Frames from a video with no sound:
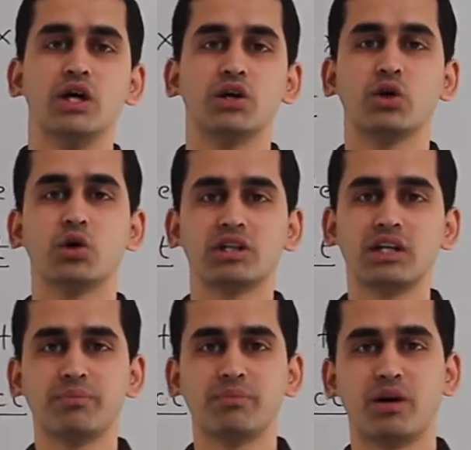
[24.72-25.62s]

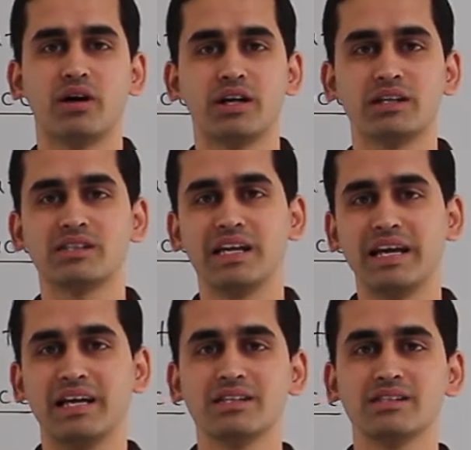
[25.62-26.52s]
Total products
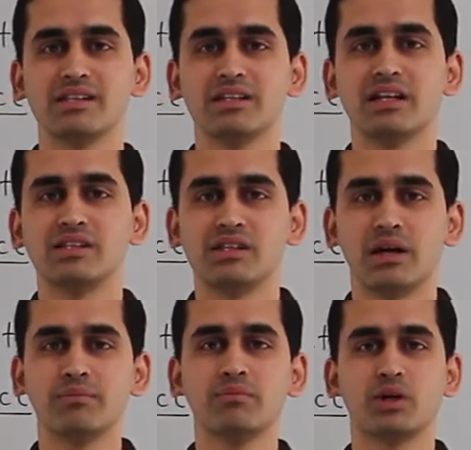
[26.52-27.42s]
is the
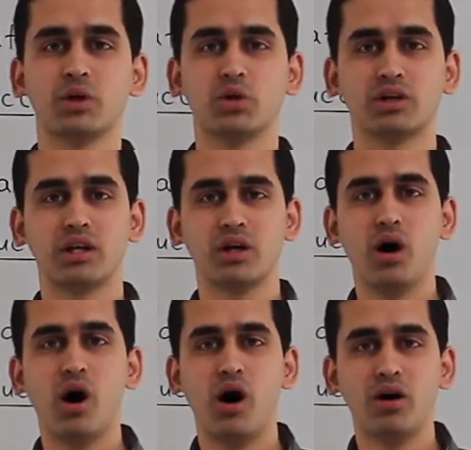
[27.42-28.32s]
sum total
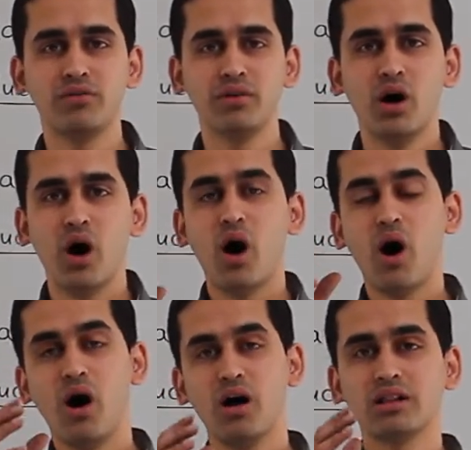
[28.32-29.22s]
of
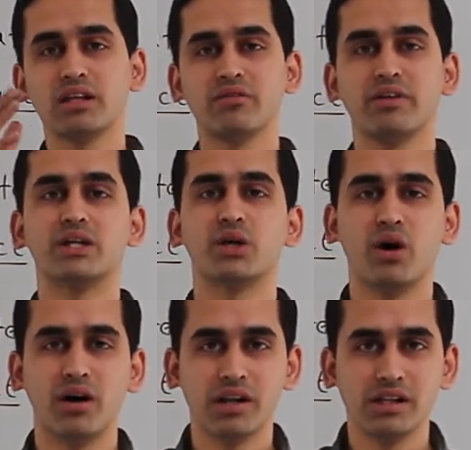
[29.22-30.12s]
all the
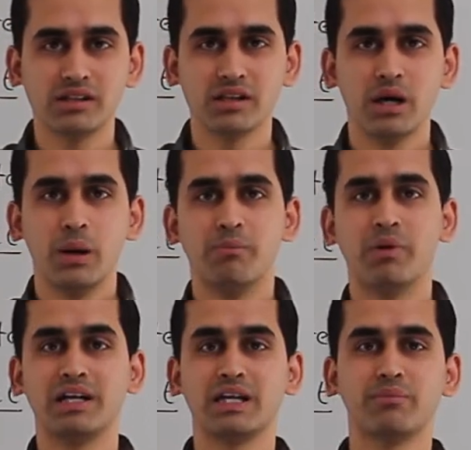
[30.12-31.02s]
withdrawals
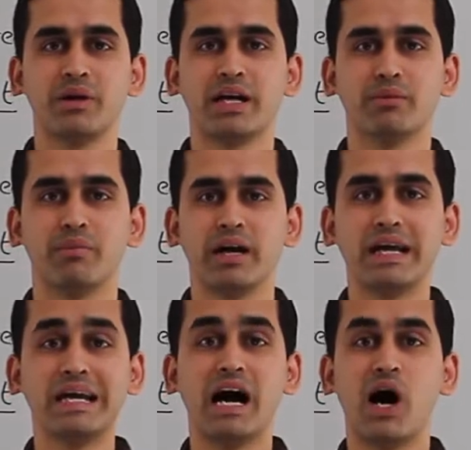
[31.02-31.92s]
multiplied
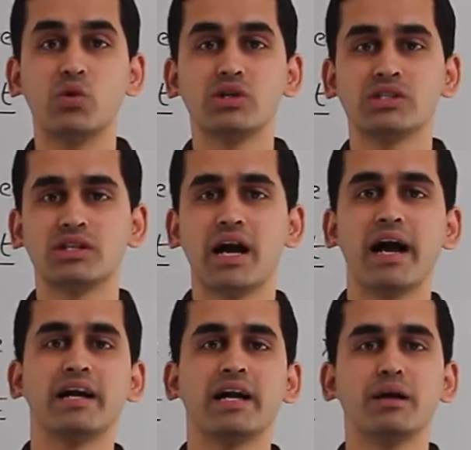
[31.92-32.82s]
by
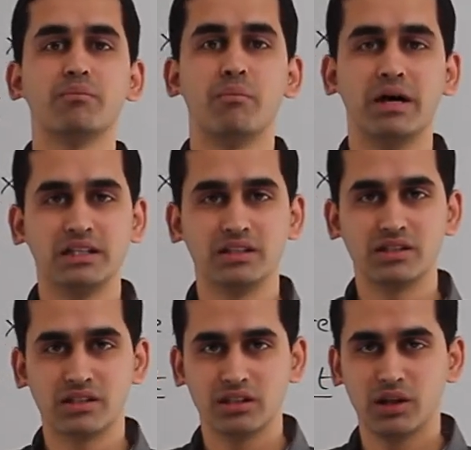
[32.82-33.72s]
outstanding
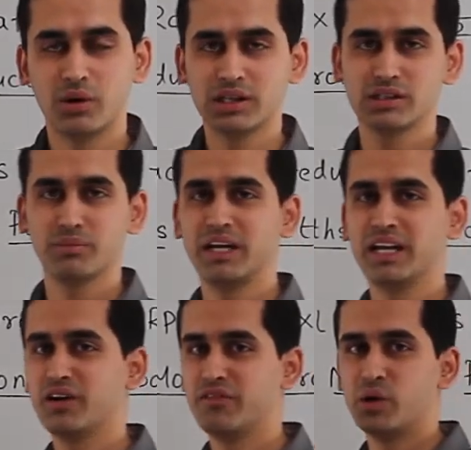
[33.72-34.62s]
months. Now what is the meaning
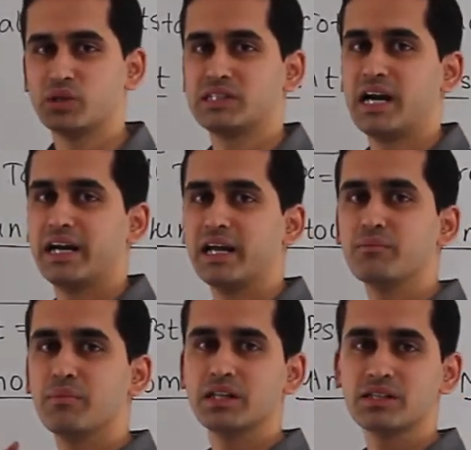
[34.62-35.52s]
of outstanding
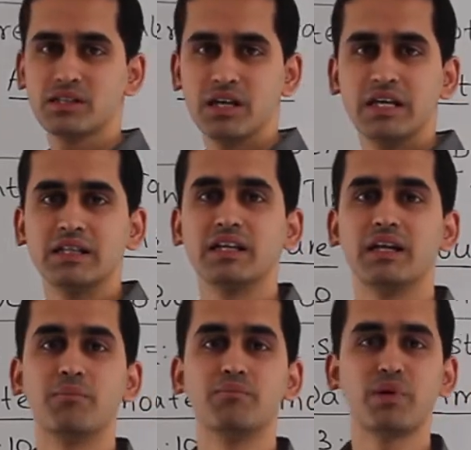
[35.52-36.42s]
months? The
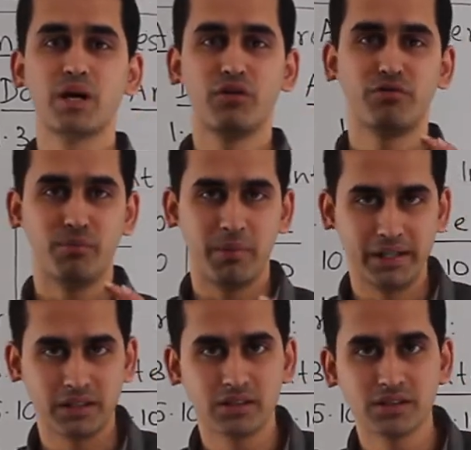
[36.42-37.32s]
number of
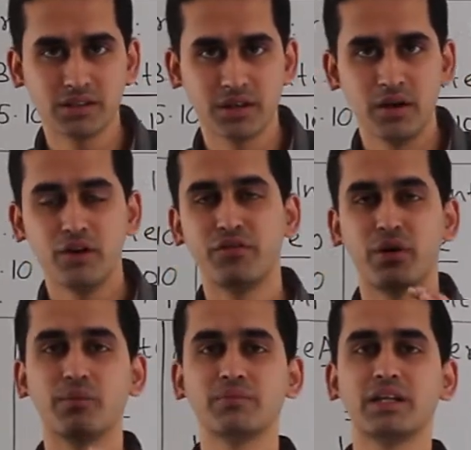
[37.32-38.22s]
months
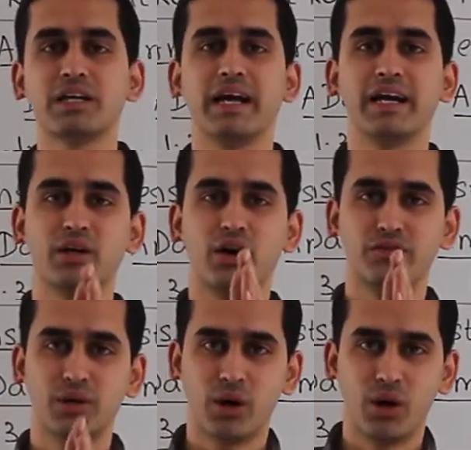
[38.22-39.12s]
from the date
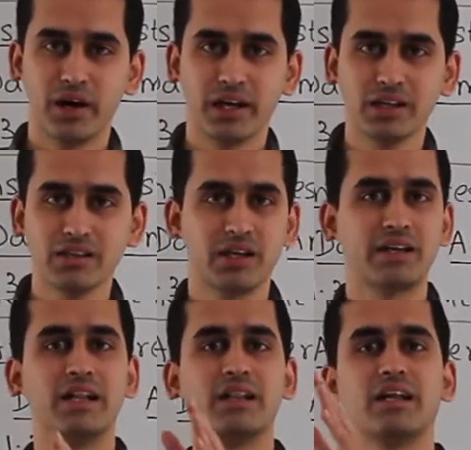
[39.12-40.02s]
of drawings
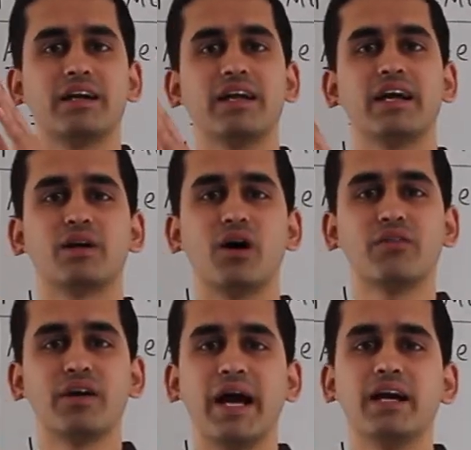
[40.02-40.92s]
till the date of
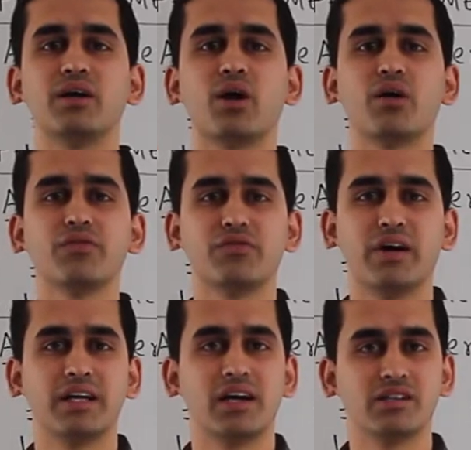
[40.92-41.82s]
end of
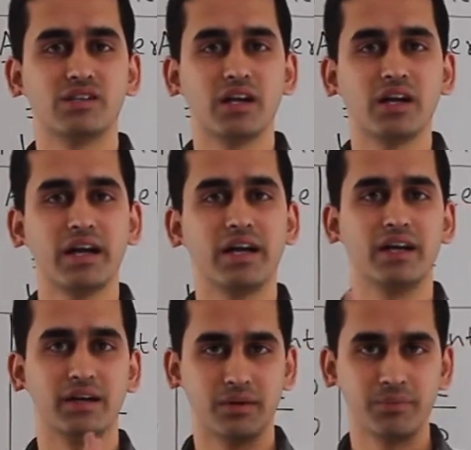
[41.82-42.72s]
financial
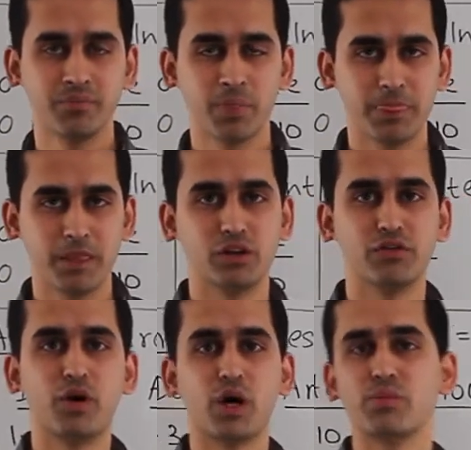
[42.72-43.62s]
year. Now the
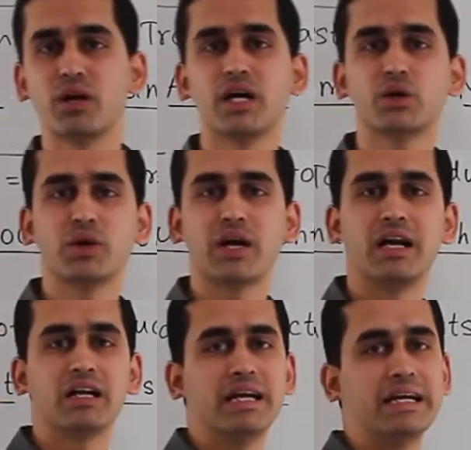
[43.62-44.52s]
formula to
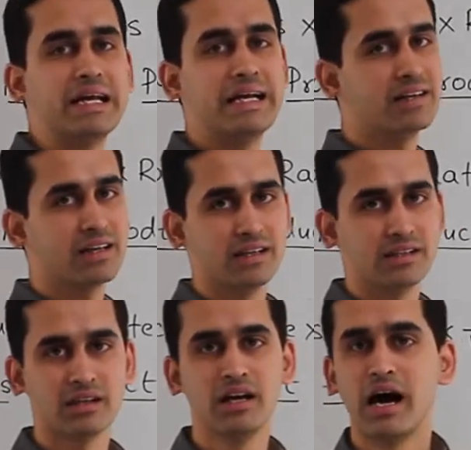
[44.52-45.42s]
calculate
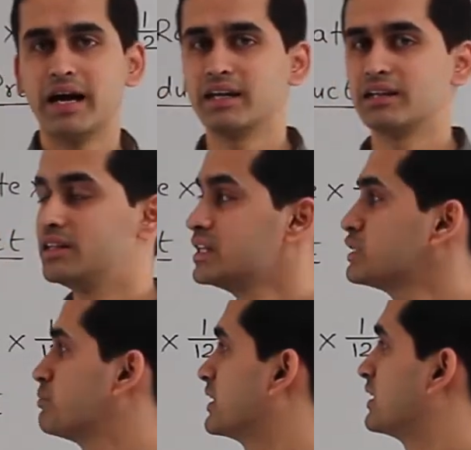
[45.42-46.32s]
interest under this
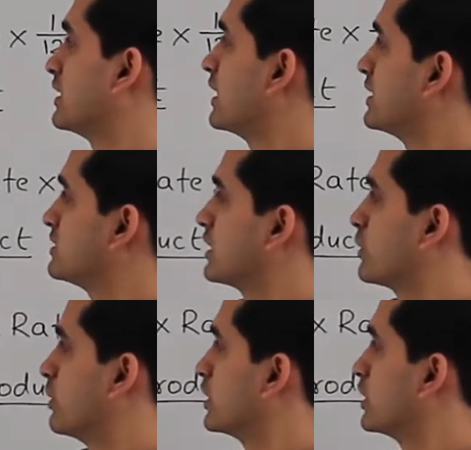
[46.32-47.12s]
method is equal